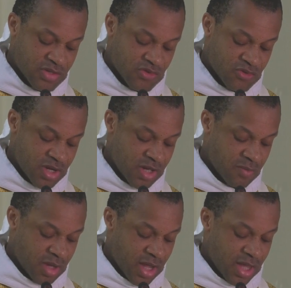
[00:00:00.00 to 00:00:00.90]

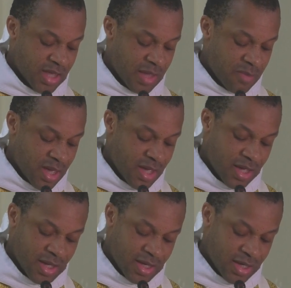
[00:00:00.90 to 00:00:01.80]
extreme, they
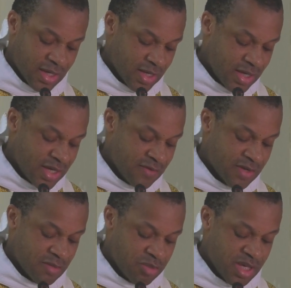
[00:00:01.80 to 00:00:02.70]
may
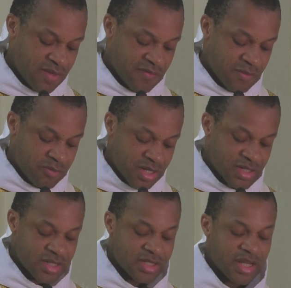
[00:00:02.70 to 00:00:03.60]
even be
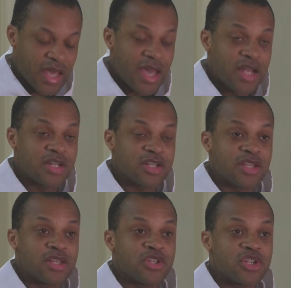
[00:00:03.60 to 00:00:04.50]
forbidden to
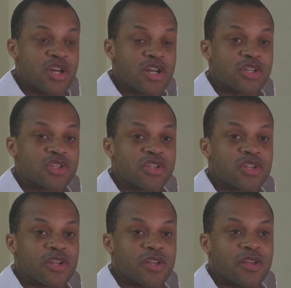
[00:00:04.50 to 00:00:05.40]
enter the
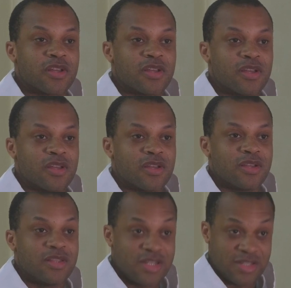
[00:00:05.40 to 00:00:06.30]
church.
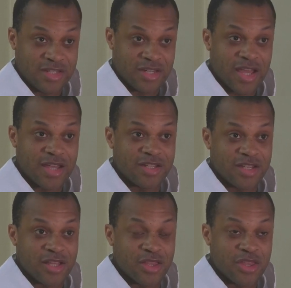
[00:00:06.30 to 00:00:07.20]
This is
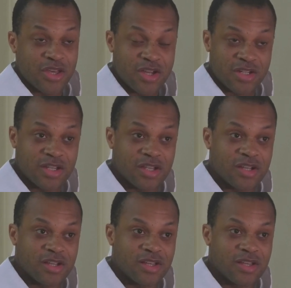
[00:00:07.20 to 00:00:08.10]
1930.
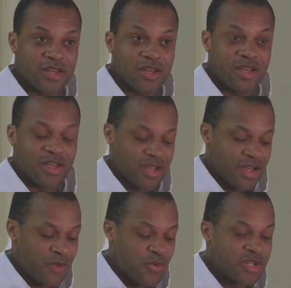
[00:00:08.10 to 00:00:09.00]

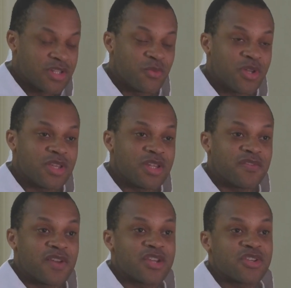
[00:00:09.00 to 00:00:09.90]
And what, is, what are
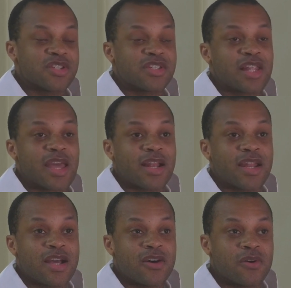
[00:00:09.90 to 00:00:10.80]
the fashions like
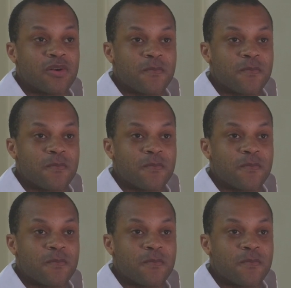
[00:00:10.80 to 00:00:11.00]
now?